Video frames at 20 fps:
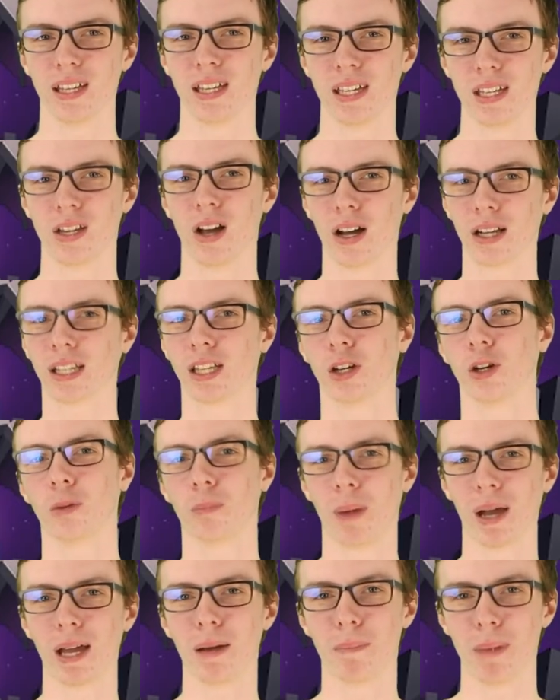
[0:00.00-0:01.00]
he got
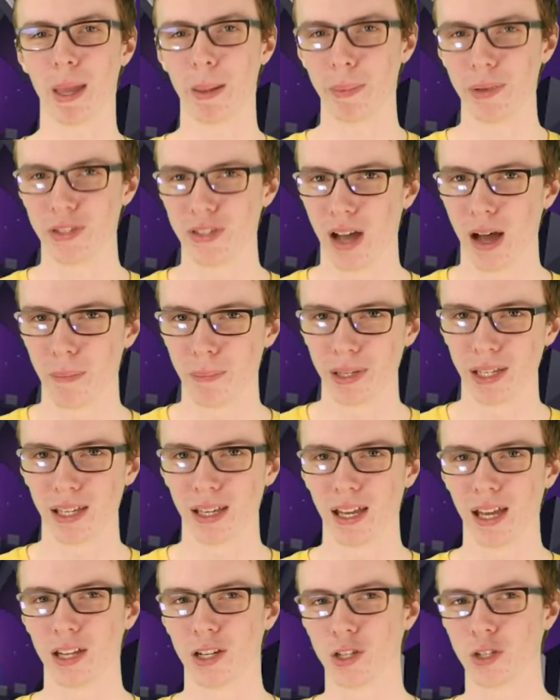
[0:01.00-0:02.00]
killed by a baby zombie
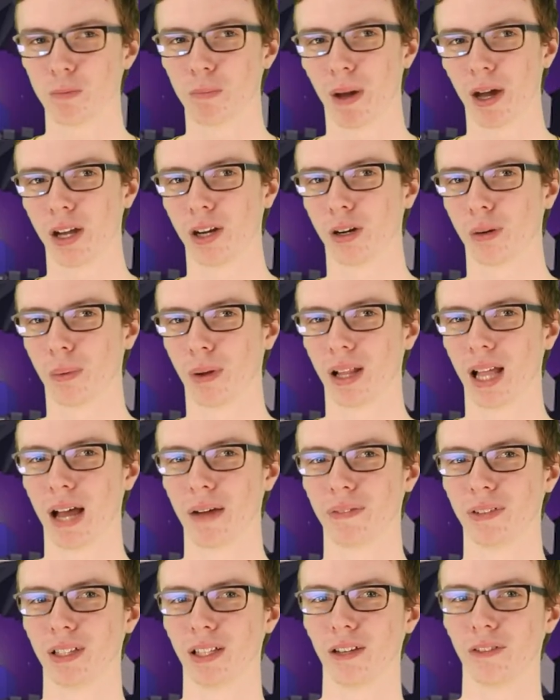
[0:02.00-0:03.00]
and a spider while
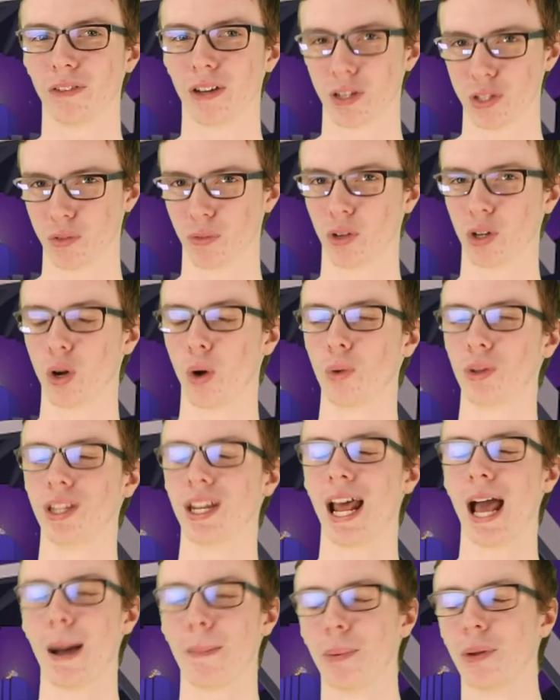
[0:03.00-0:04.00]
having the effects of a
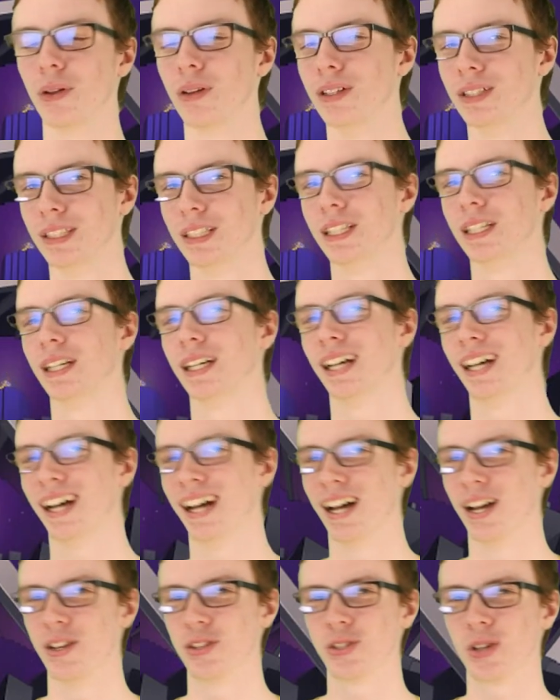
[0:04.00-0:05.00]
golden apple.
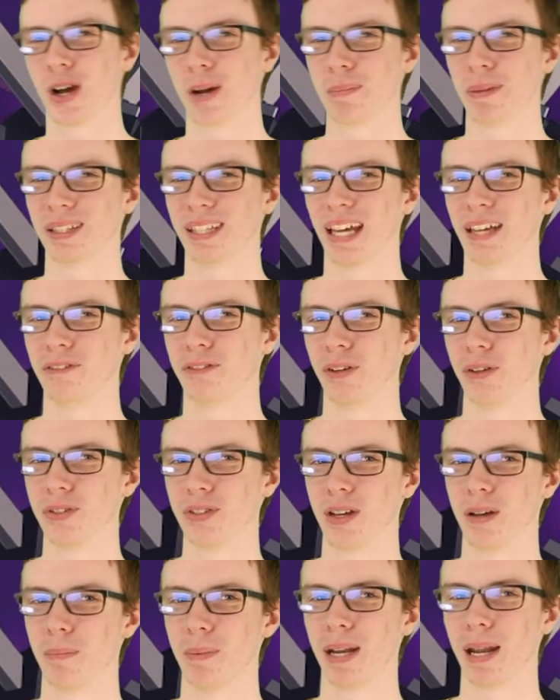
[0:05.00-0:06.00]
Sorry about that,
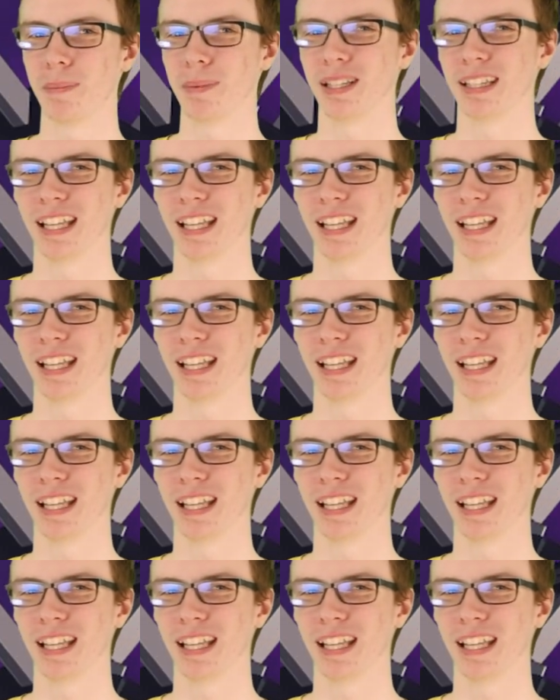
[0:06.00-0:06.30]
Philza, but I mean,